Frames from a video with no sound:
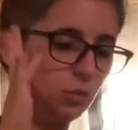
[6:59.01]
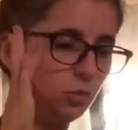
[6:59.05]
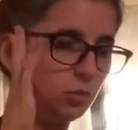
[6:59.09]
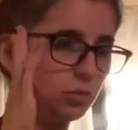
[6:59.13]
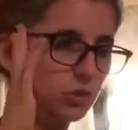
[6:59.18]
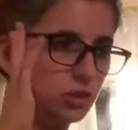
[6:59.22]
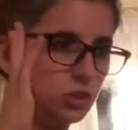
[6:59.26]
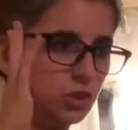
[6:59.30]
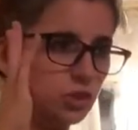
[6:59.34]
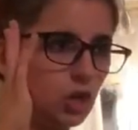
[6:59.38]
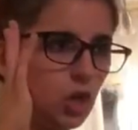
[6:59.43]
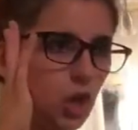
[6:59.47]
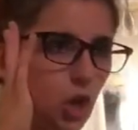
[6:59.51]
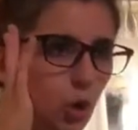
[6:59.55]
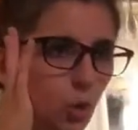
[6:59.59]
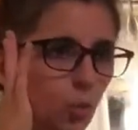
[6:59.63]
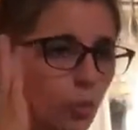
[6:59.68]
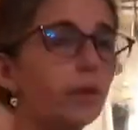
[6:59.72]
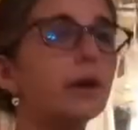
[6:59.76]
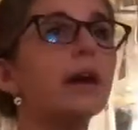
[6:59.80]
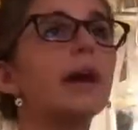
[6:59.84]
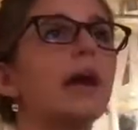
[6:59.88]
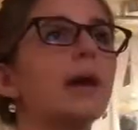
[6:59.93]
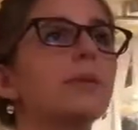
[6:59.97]
which
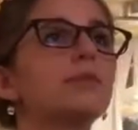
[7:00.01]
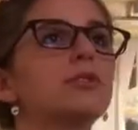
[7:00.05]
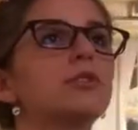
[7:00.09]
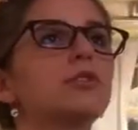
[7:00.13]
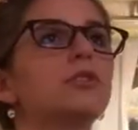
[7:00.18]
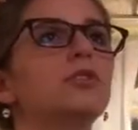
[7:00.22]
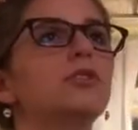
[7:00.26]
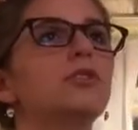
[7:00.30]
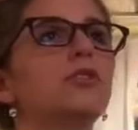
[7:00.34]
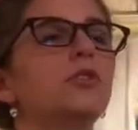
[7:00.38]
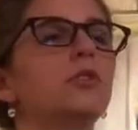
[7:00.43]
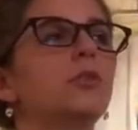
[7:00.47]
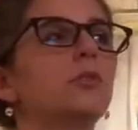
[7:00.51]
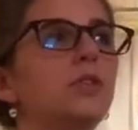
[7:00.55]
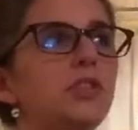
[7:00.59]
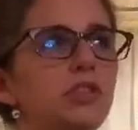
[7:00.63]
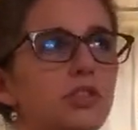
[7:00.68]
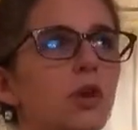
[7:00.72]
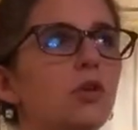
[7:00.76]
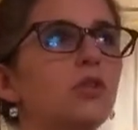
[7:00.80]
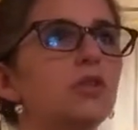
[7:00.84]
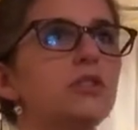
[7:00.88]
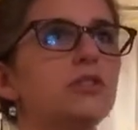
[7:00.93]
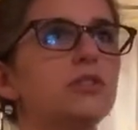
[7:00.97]
we're absolutely doing. We
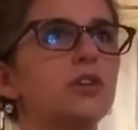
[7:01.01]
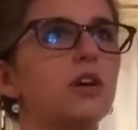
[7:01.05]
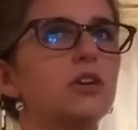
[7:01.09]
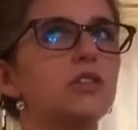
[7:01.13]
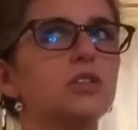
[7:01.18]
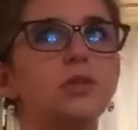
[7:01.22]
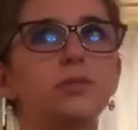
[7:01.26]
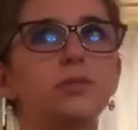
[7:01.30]
don't leave chocolate chip